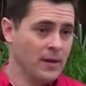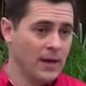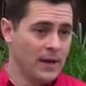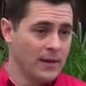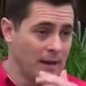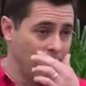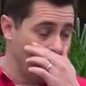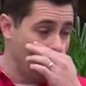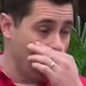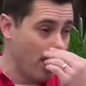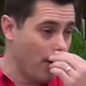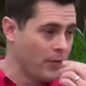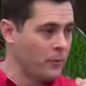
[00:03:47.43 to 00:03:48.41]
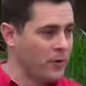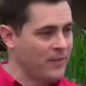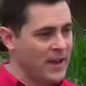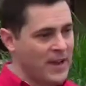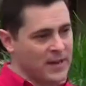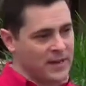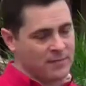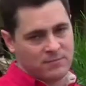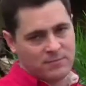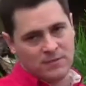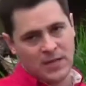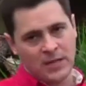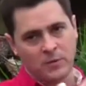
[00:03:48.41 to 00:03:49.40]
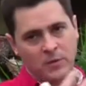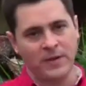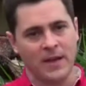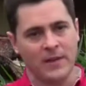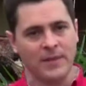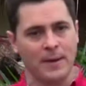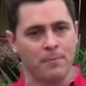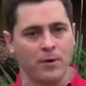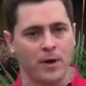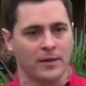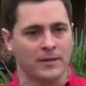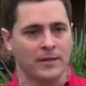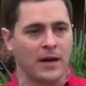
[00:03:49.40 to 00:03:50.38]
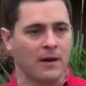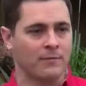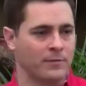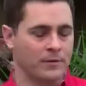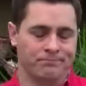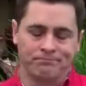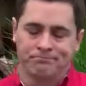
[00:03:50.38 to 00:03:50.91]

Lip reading: And now that we've had that product out for